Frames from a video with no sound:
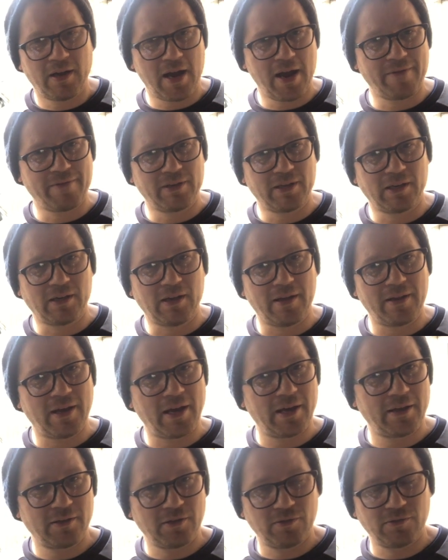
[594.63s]
everything like
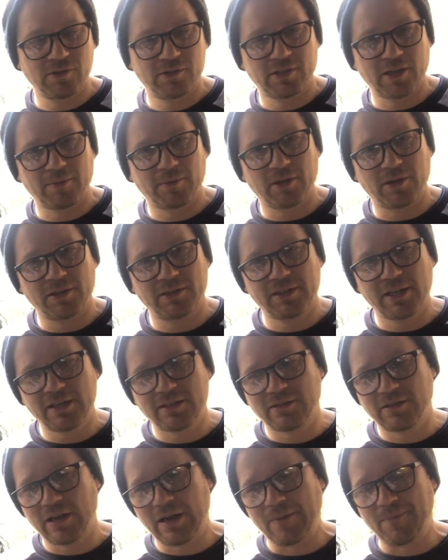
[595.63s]
that, use the same kind of
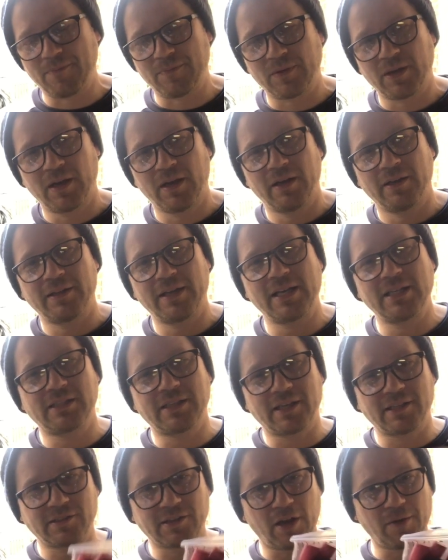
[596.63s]
system. These
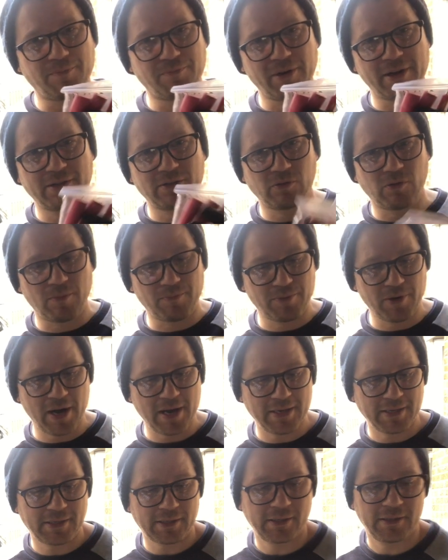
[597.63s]
things go brittle and
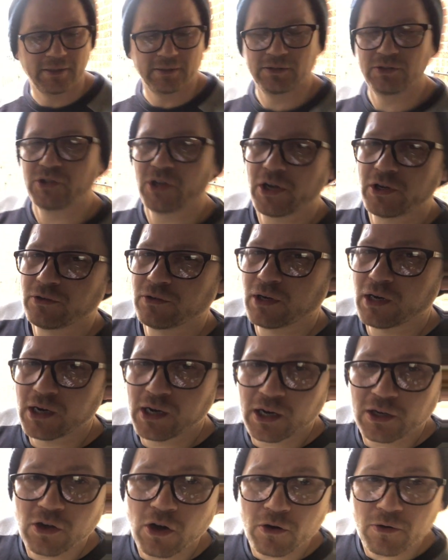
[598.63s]
break, so
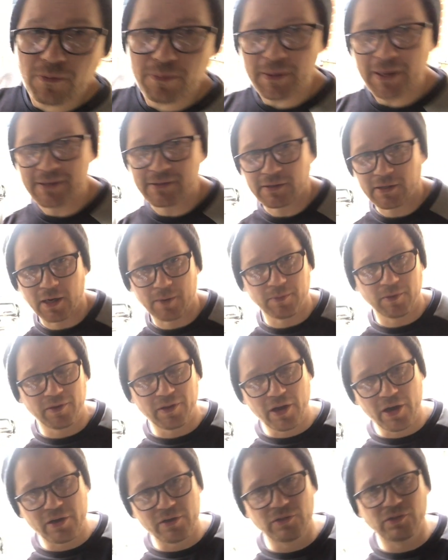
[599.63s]
I've got to replace a couple of
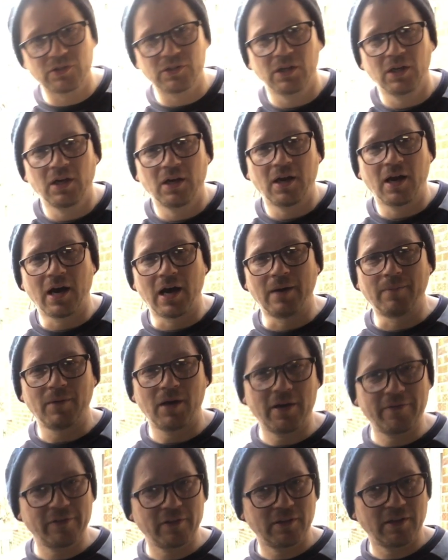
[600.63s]
those.
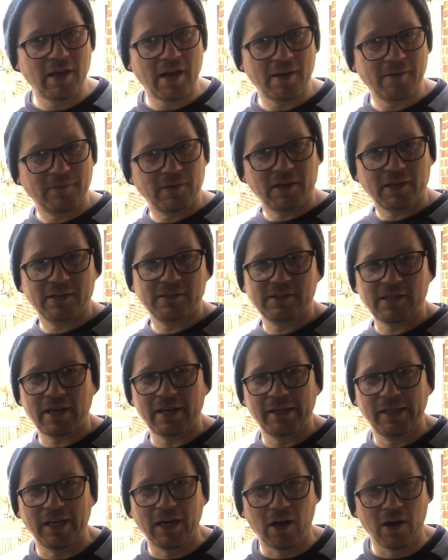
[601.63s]
Other than that, like I
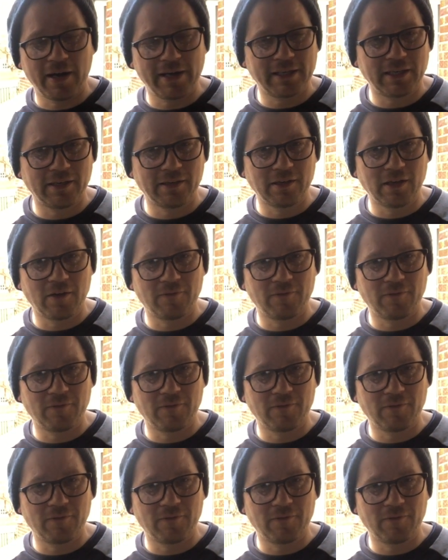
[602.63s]
say, idling